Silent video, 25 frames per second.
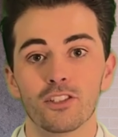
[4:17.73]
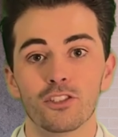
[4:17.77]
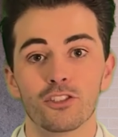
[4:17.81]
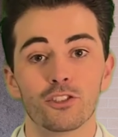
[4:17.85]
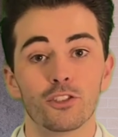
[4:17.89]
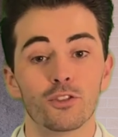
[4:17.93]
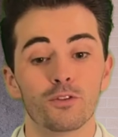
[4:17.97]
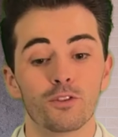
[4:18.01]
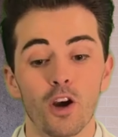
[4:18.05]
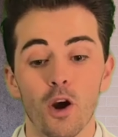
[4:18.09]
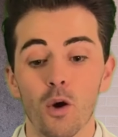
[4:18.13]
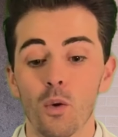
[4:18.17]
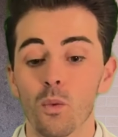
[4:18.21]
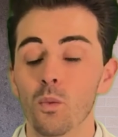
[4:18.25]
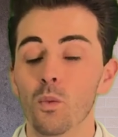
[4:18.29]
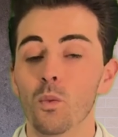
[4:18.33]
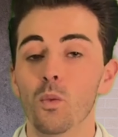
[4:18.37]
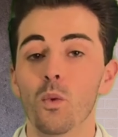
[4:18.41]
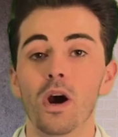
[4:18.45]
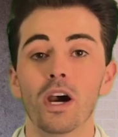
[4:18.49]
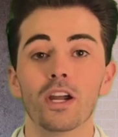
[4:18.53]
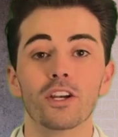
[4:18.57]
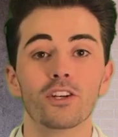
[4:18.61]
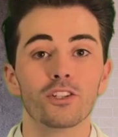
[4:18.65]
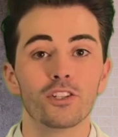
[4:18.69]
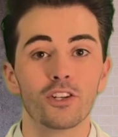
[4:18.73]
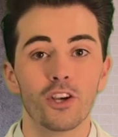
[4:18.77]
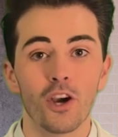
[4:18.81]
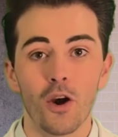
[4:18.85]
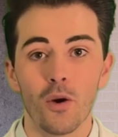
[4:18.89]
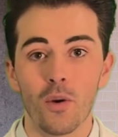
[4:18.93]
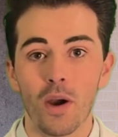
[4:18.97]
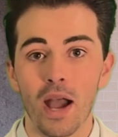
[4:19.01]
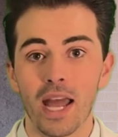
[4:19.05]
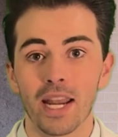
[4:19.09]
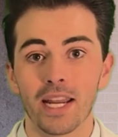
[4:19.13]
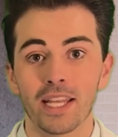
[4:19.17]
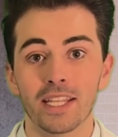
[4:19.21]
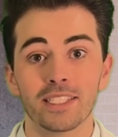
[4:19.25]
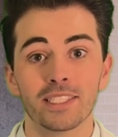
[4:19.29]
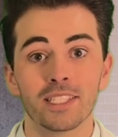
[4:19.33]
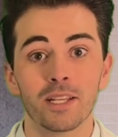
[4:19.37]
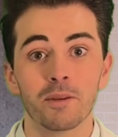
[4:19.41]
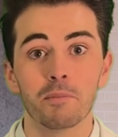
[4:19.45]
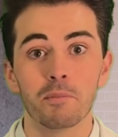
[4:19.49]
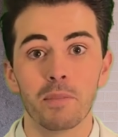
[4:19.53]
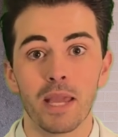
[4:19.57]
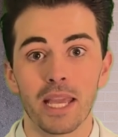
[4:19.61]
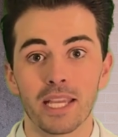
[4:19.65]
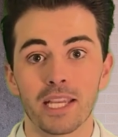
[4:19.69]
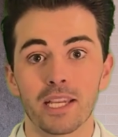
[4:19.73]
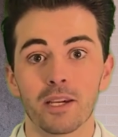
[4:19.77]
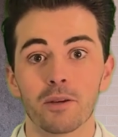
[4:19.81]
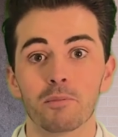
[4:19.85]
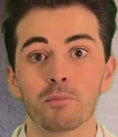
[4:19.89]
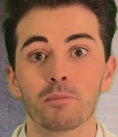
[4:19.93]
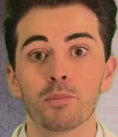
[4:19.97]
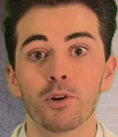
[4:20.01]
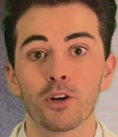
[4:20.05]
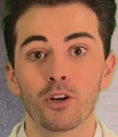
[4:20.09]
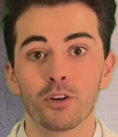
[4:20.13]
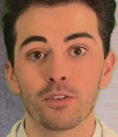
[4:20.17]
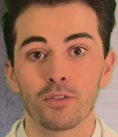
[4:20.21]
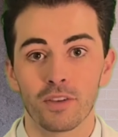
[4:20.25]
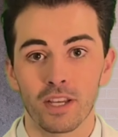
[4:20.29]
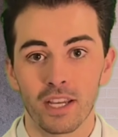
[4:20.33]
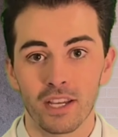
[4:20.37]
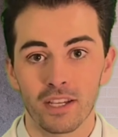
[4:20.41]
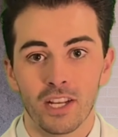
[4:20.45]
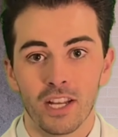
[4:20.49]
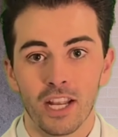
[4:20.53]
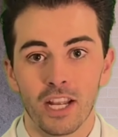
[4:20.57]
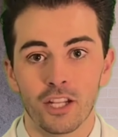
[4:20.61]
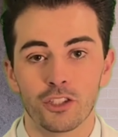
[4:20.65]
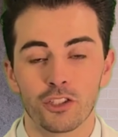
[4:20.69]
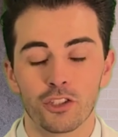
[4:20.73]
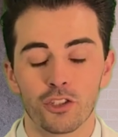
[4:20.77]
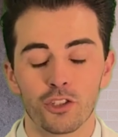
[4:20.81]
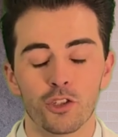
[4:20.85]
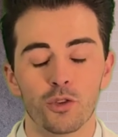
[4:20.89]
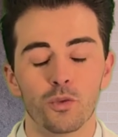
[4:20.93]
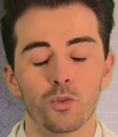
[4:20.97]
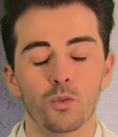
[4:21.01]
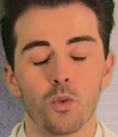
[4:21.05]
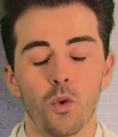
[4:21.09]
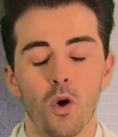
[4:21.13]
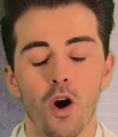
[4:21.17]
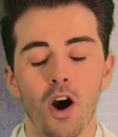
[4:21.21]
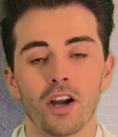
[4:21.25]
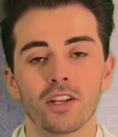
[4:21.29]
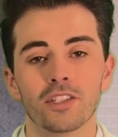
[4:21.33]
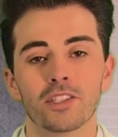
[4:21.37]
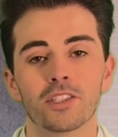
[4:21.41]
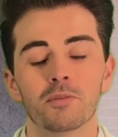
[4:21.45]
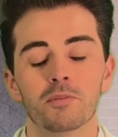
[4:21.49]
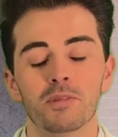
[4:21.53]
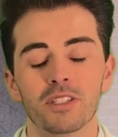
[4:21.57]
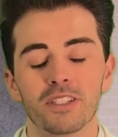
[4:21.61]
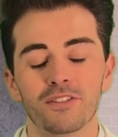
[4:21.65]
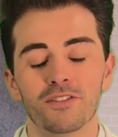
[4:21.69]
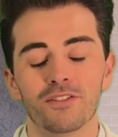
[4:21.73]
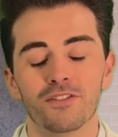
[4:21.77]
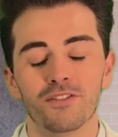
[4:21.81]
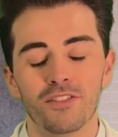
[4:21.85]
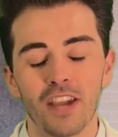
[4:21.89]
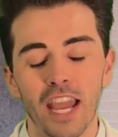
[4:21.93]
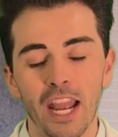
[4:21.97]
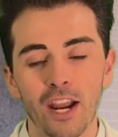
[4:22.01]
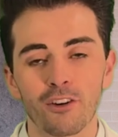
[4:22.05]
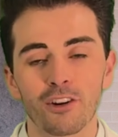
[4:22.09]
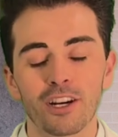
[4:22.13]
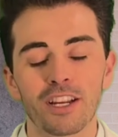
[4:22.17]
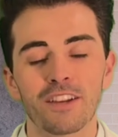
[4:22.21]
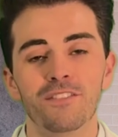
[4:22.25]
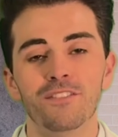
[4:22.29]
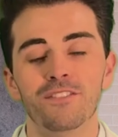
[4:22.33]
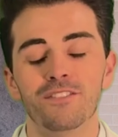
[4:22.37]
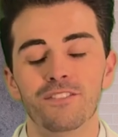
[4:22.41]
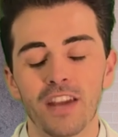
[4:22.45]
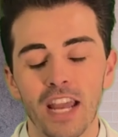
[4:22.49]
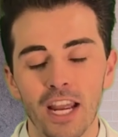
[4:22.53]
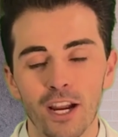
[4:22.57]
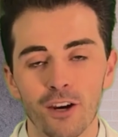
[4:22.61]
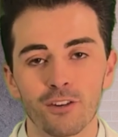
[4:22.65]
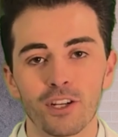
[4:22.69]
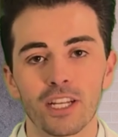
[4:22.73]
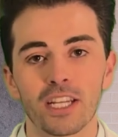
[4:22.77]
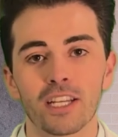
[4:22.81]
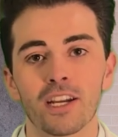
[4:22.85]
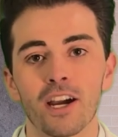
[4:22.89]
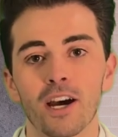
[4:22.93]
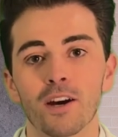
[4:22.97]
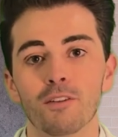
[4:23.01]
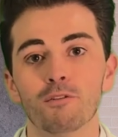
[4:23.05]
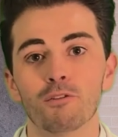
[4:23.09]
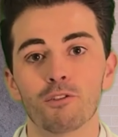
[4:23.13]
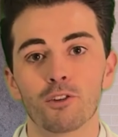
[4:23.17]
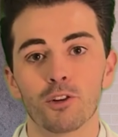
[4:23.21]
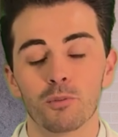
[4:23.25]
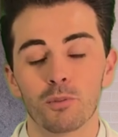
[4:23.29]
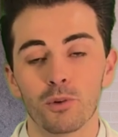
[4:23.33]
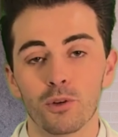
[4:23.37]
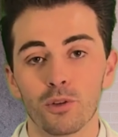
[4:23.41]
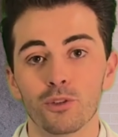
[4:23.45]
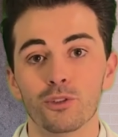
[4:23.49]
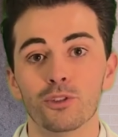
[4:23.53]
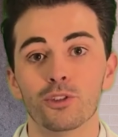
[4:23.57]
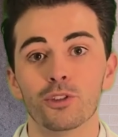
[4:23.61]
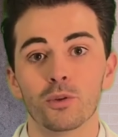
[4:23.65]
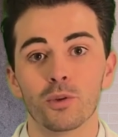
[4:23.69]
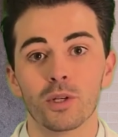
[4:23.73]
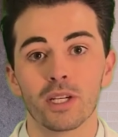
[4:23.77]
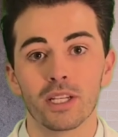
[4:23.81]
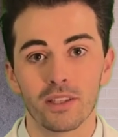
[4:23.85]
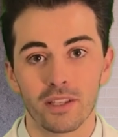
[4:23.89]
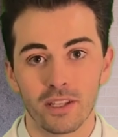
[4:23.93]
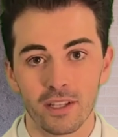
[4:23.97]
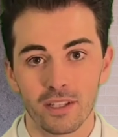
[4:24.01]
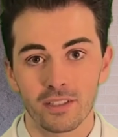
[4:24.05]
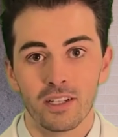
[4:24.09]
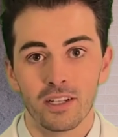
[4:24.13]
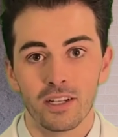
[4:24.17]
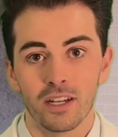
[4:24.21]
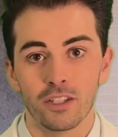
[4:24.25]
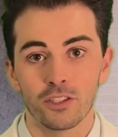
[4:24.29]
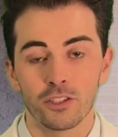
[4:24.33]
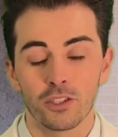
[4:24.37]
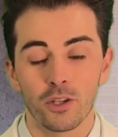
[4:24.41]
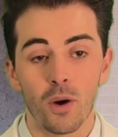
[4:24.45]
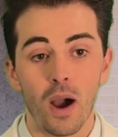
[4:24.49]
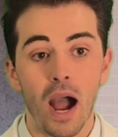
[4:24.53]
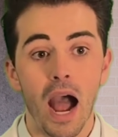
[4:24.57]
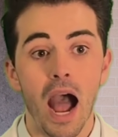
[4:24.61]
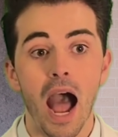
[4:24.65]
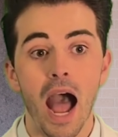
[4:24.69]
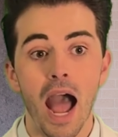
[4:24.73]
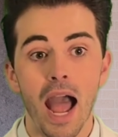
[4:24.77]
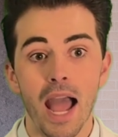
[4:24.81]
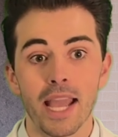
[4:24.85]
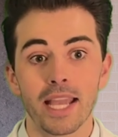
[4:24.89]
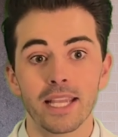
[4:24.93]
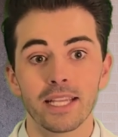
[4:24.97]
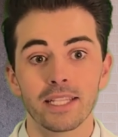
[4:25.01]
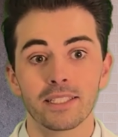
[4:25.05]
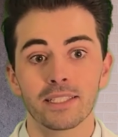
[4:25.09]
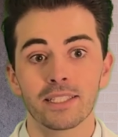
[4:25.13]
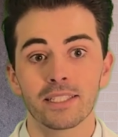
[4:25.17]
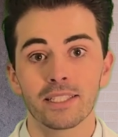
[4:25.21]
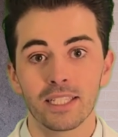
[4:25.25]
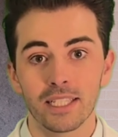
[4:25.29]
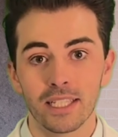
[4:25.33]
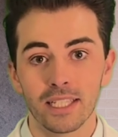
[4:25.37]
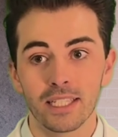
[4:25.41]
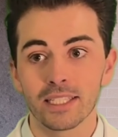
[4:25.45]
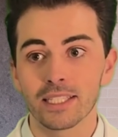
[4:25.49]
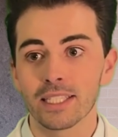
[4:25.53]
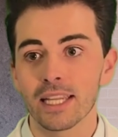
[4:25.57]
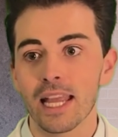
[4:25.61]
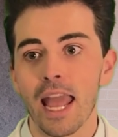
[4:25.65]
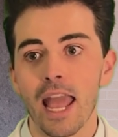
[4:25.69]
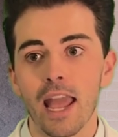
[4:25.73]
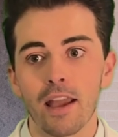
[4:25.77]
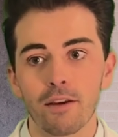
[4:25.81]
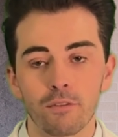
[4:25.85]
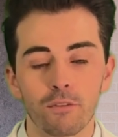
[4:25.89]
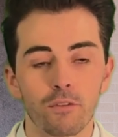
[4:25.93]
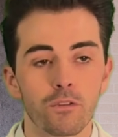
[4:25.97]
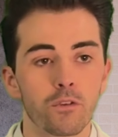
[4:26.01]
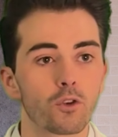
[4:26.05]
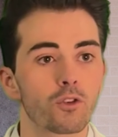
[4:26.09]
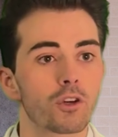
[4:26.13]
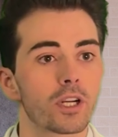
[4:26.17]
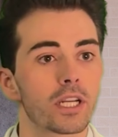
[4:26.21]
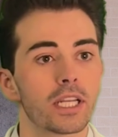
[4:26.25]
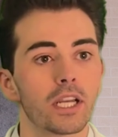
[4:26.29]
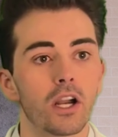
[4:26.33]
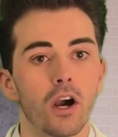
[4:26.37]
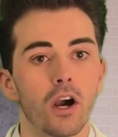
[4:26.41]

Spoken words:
So you've got one go at it to make it perfect. And so you want to be very comfortable doing this. And so I seat every